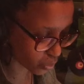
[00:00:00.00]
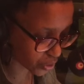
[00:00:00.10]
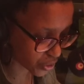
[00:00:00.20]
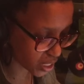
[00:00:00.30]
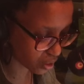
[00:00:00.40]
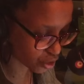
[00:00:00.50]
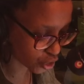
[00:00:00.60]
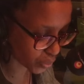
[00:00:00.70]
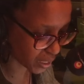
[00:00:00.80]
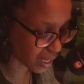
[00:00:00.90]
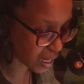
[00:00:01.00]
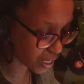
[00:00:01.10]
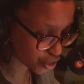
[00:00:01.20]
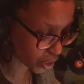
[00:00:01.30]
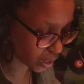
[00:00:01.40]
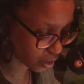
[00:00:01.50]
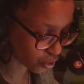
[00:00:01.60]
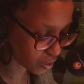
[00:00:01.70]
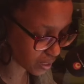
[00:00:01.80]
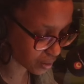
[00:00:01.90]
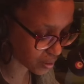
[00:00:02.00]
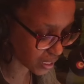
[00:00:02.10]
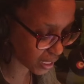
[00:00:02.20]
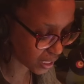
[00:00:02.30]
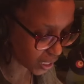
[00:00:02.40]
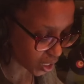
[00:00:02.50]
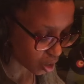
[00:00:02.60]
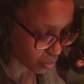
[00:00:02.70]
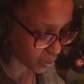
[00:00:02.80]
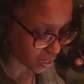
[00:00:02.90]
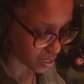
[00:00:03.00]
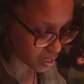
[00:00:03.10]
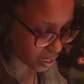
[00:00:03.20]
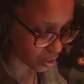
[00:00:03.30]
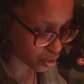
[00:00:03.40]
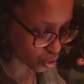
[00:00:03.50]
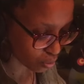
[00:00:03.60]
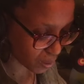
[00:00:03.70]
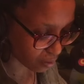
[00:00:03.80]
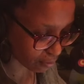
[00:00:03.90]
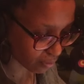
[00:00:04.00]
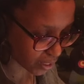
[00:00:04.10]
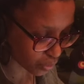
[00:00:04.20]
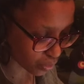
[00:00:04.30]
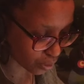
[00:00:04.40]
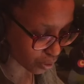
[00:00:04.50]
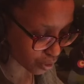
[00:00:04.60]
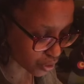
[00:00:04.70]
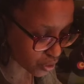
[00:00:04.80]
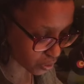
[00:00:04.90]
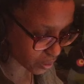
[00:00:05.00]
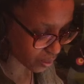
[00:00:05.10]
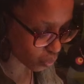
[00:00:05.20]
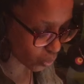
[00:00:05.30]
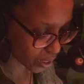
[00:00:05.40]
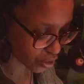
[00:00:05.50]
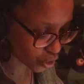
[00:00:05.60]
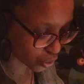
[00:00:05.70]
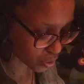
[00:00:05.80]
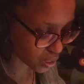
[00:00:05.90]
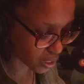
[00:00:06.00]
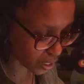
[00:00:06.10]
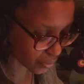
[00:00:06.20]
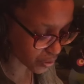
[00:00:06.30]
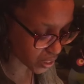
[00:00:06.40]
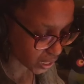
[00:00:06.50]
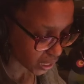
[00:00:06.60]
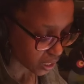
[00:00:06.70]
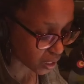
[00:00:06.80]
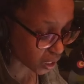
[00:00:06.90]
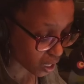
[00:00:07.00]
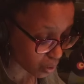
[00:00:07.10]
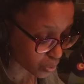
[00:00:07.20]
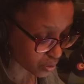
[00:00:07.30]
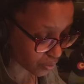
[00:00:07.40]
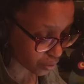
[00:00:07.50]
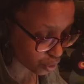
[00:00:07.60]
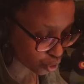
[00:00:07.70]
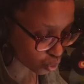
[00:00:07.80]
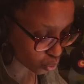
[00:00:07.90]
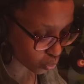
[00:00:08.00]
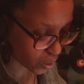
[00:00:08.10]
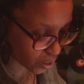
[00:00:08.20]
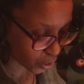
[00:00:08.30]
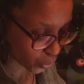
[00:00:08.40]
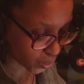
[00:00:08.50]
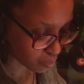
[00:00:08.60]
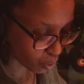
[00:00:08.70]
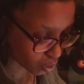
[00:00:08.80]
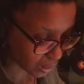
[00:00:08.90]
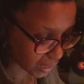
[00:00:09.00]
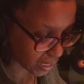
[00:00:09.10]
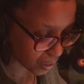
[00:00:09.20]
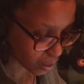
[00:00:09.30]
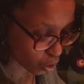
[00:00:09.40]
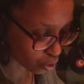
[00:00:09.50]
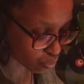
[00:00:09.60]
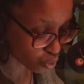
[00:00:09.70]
was taken during a hijacking earlier today. Police say two men fled with her, still in the white Toyota Yaris. The car was found a short while ago in Montclair on